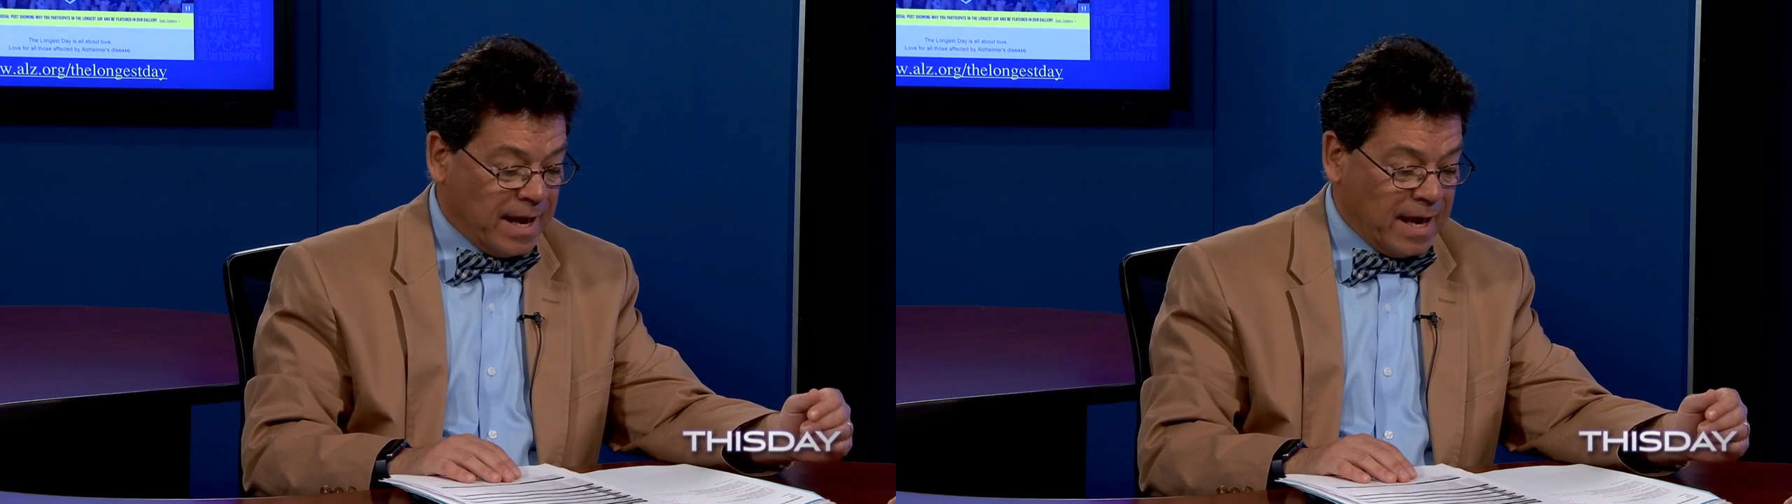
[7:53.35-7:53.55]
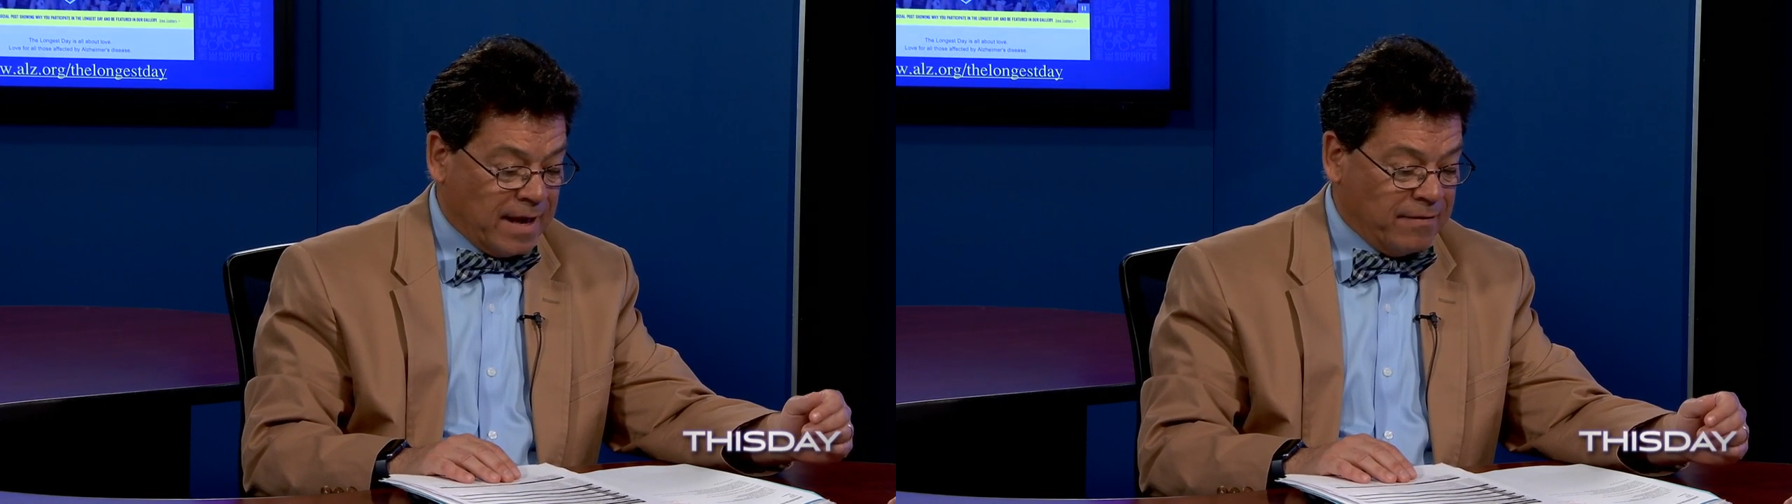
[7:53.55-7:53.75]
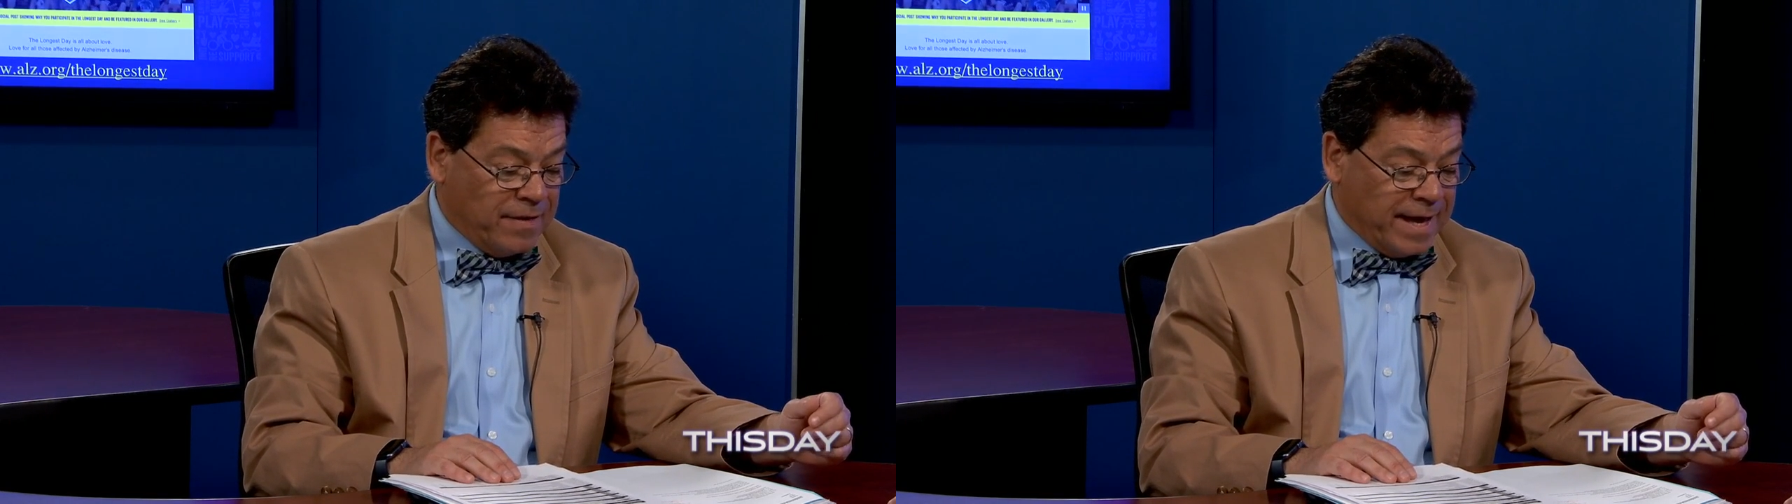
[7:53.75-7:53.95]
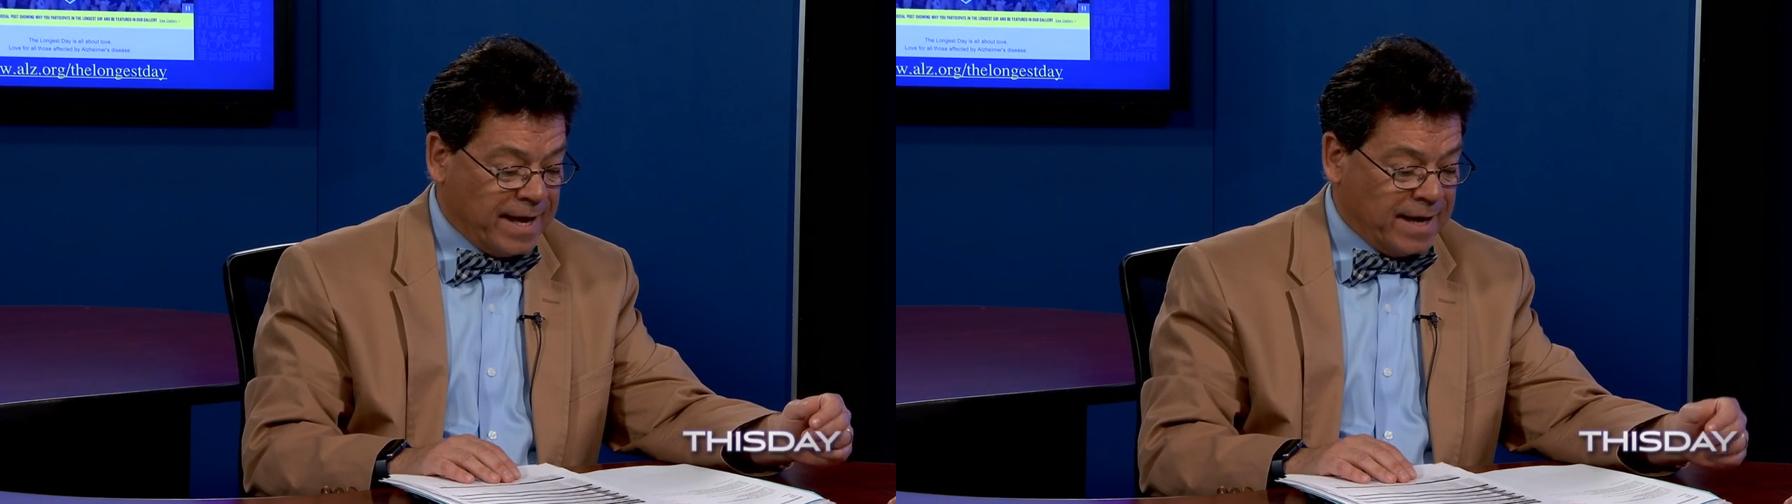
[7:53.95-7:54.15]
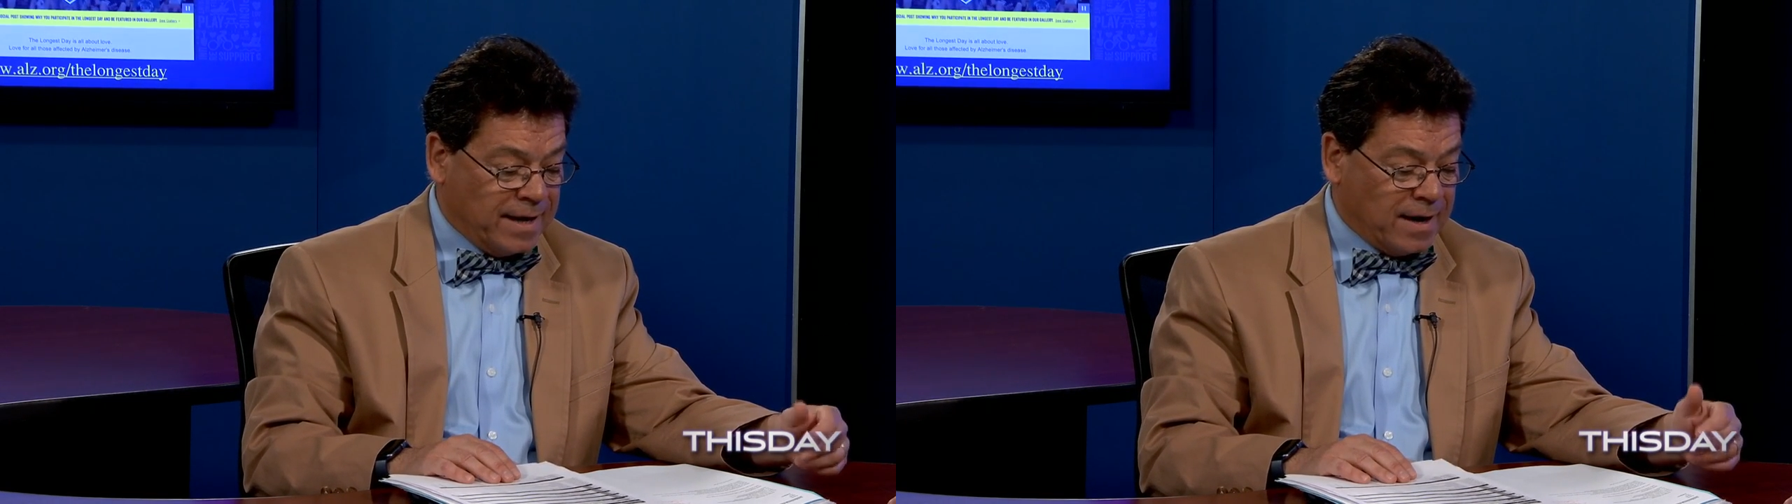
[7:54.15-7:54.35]
And
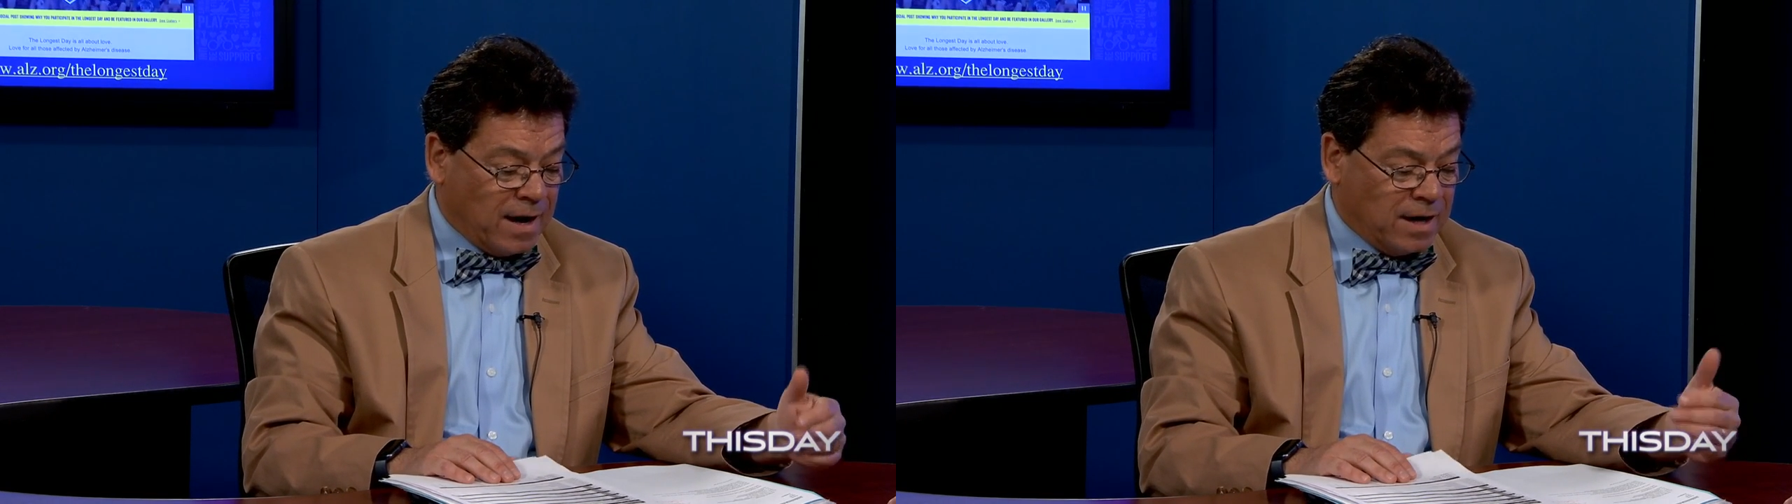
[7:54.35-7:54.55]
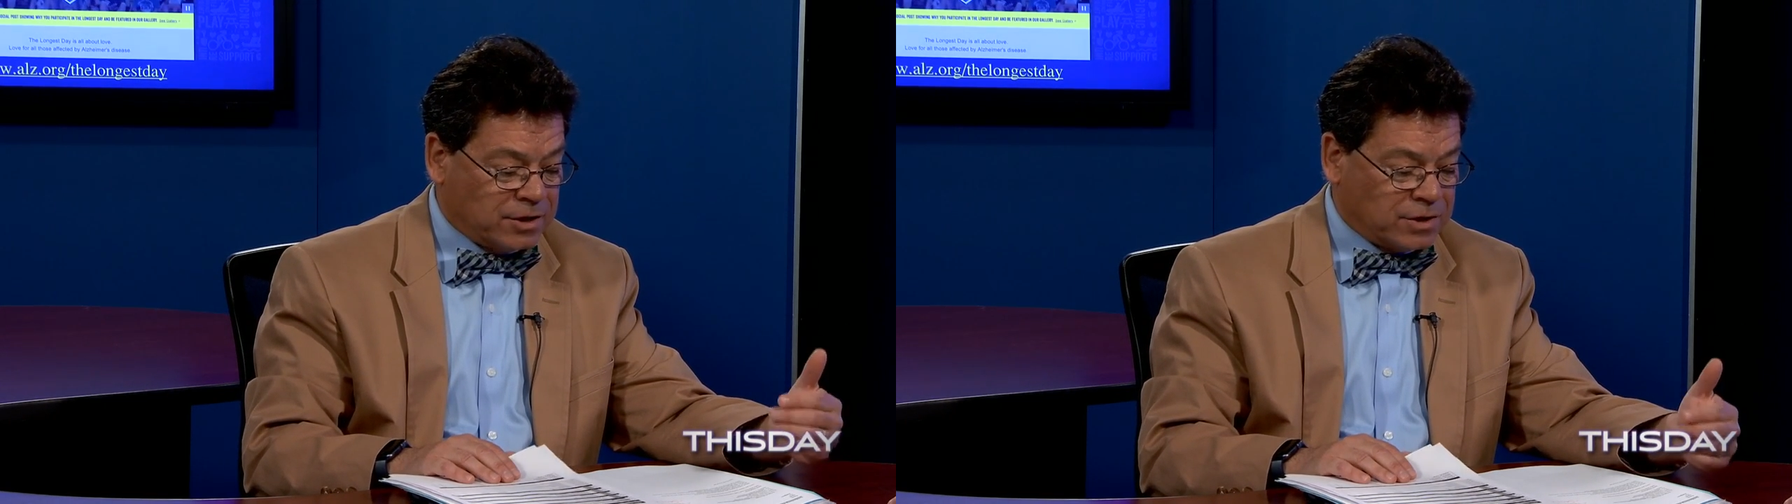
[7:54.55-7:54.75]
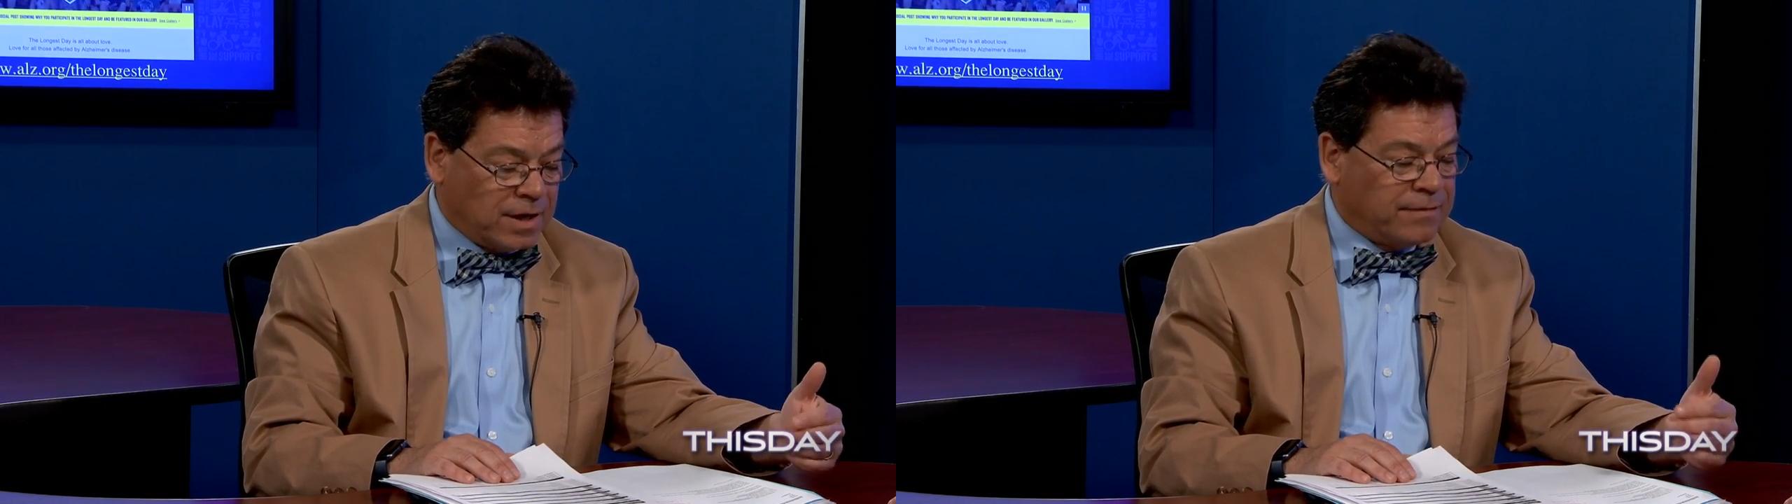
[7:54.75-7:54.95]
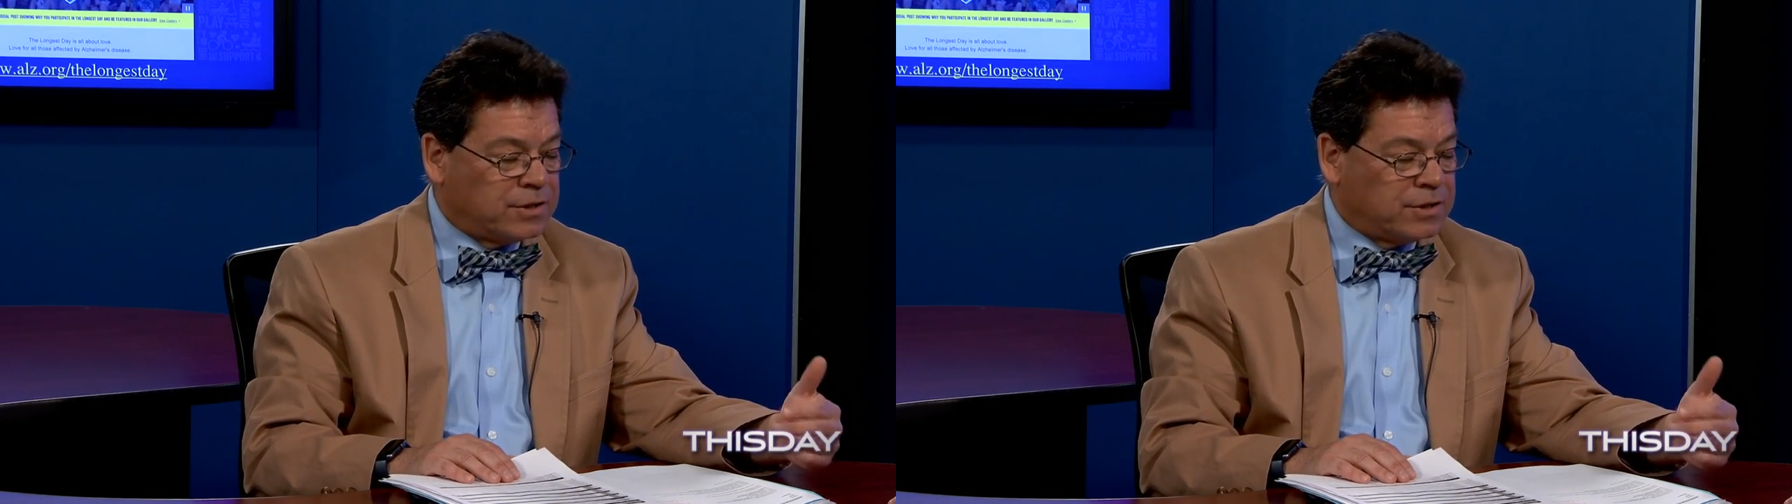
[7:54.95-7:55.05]
then on uh,